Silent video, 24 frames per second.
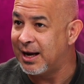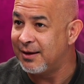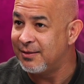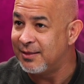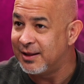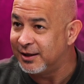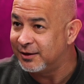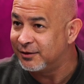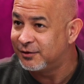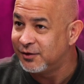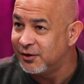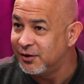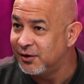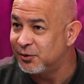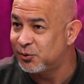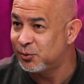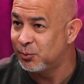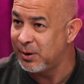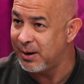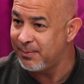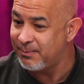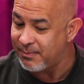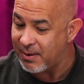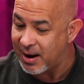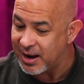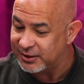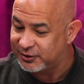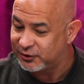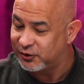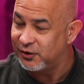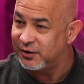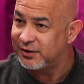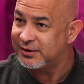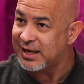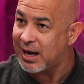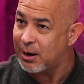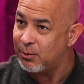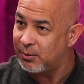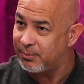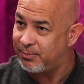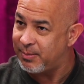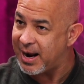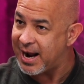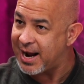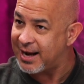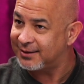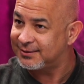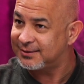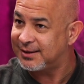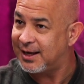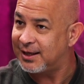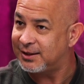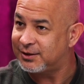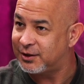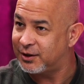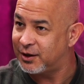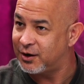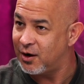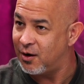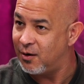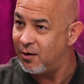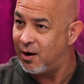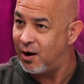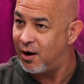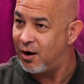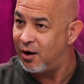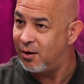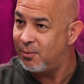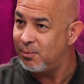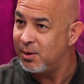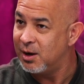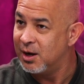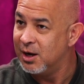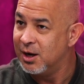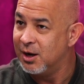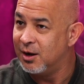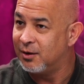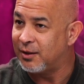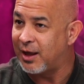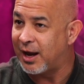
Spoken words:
And then as soon as I would pass that to go home,